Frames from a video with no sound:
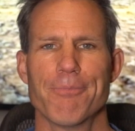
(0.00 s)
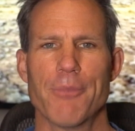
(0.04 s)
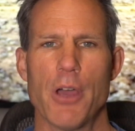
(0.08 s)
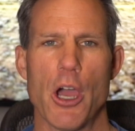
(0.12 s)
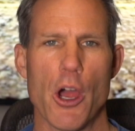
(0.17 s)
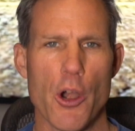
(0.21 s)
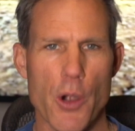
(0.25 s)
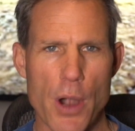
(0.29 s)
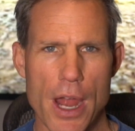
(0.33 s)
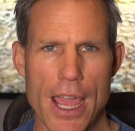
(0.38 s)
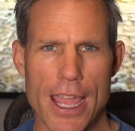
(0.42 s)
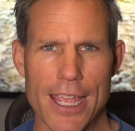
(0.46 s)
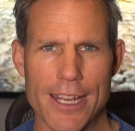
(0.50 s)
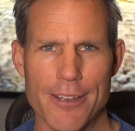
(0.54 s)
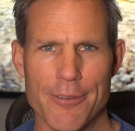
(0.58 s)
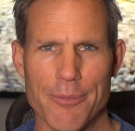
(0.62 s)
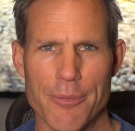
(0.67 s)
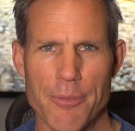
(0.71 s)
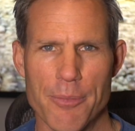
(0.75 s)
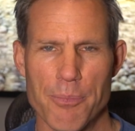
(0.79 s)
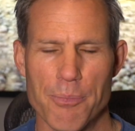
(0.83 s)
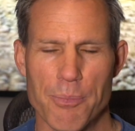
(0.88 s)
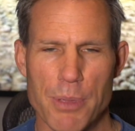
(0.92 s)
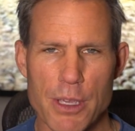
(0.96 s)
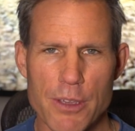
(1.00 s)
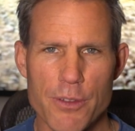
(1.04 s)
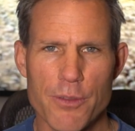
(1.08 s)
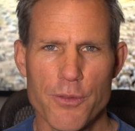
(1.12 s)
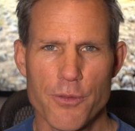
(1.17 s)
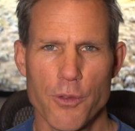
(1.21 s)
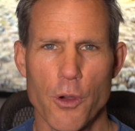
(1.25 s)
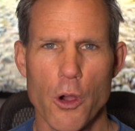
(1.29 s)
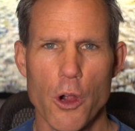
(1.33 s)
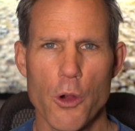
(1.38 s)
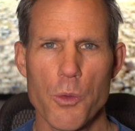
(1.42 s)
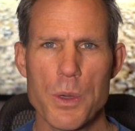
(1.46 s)
All right.
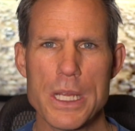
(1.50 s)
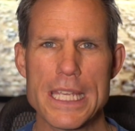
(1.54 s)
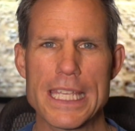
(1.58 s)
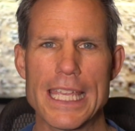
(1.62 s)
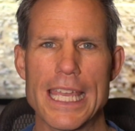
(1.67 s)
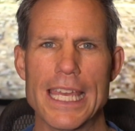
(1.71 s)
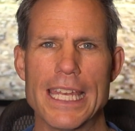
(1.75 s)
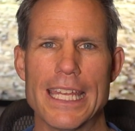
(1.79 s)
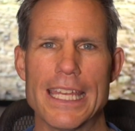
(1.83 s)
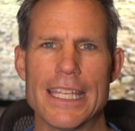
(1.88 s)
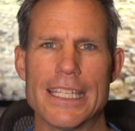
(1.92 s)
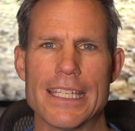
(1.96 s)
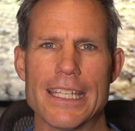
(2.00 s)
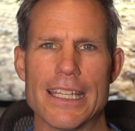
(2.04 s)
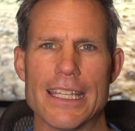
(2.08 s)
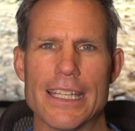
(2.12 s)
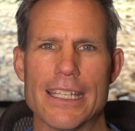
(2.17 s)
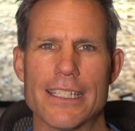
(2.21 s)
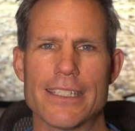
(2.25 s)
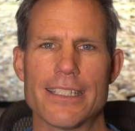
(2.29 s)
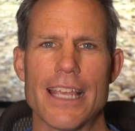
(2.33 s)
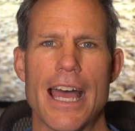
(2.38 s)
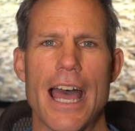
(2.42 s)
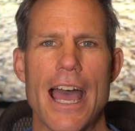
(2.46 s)
Before we get into this,